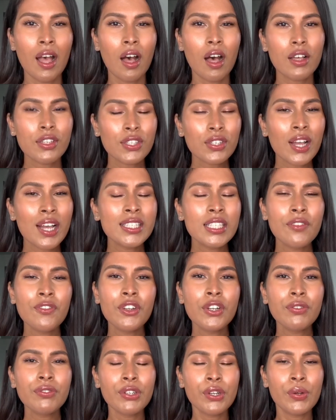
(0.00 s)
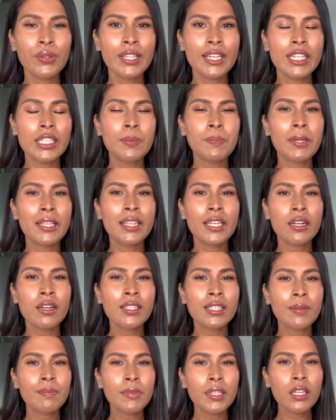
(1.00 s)
Also guys, if you don't know this, but there's
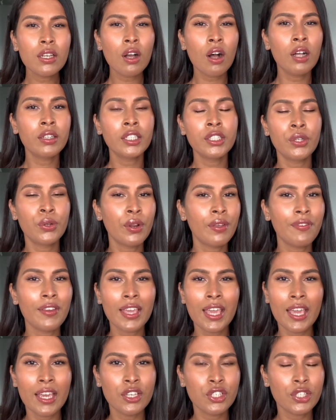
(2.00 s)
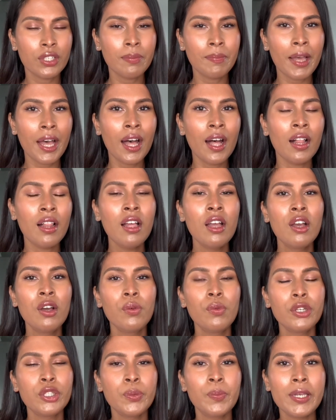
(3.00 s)
something called a notification bell,
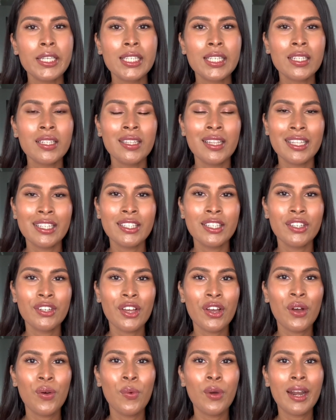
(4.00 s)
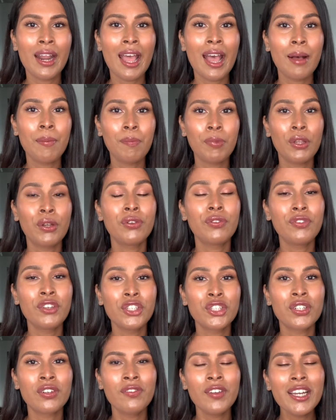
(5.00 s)
which basically lets you know when I upload
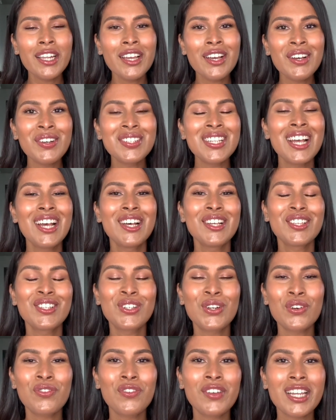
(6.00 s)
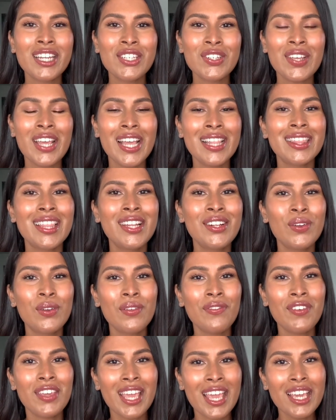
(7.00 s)
future videos. So don't forget to hit that
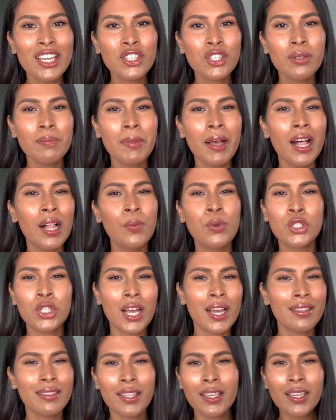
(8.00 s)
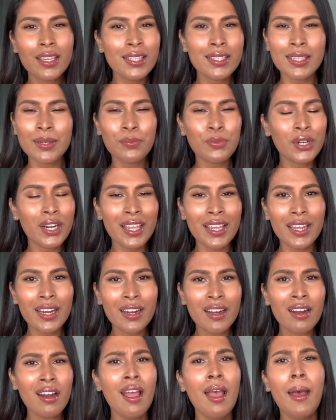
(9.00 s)
notification bell, which I think is somewhere
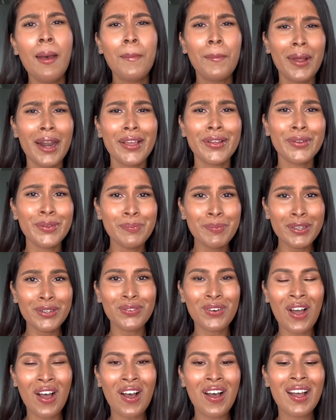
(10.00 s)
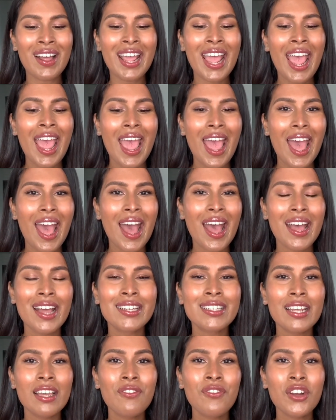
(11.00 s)
here, but I could be wrong.
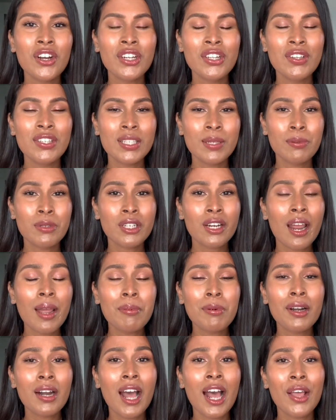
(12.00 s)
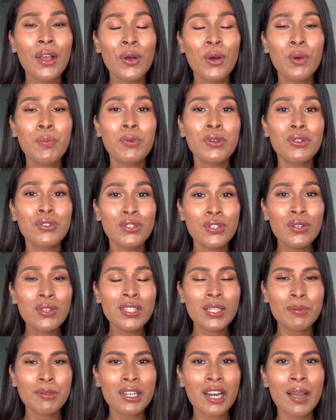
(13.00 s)
And if you're a new subscriber, I hope you do
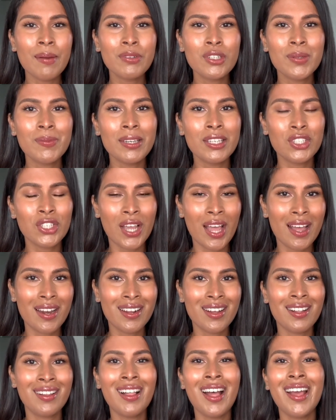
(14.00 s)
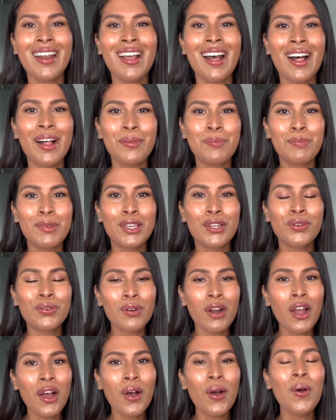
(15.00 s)
subscribe to my channel and help me
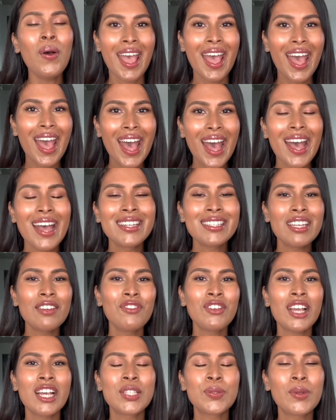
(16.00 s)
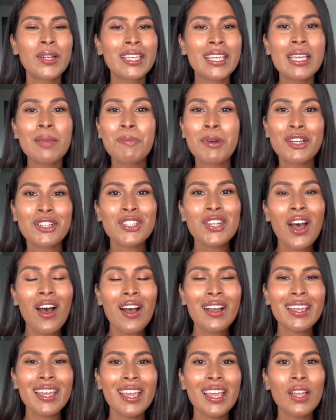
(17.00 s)
grow. And if you guys want to keep on
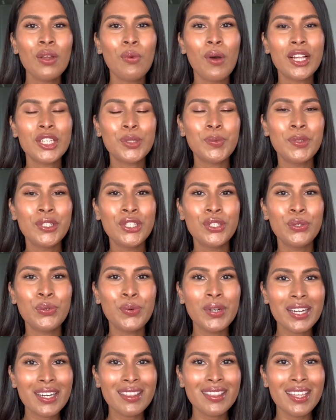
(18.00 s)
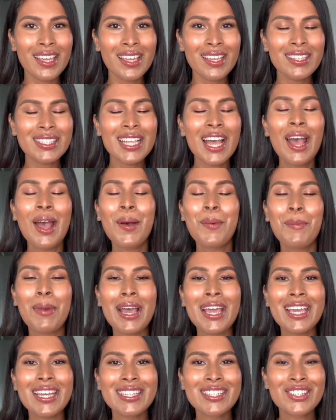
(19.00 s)
talking, watch me do weird things, my
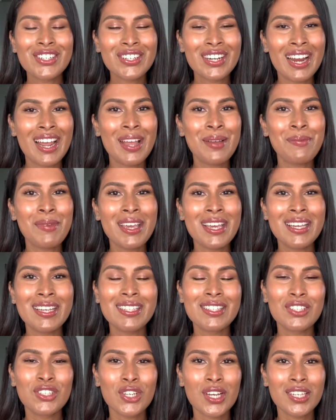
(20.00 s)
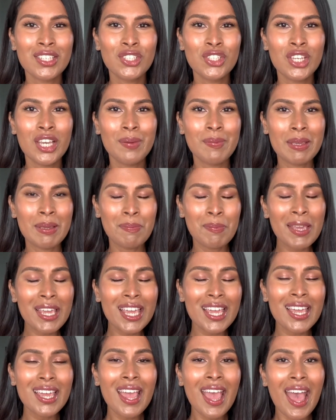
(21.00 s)
Instagram is
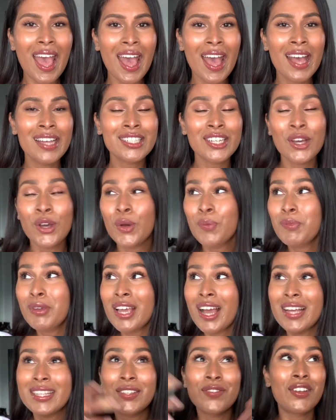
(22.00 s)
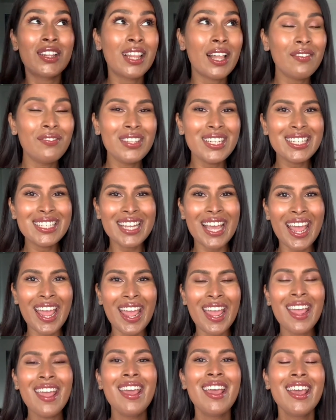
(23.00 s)
justjamiep. And I hope you guys have a lovely
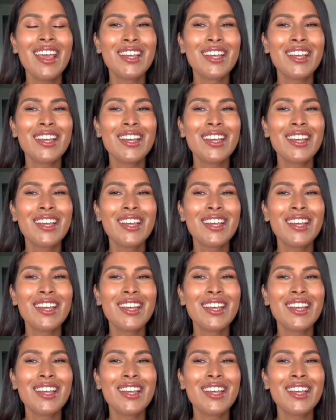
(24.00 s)
day.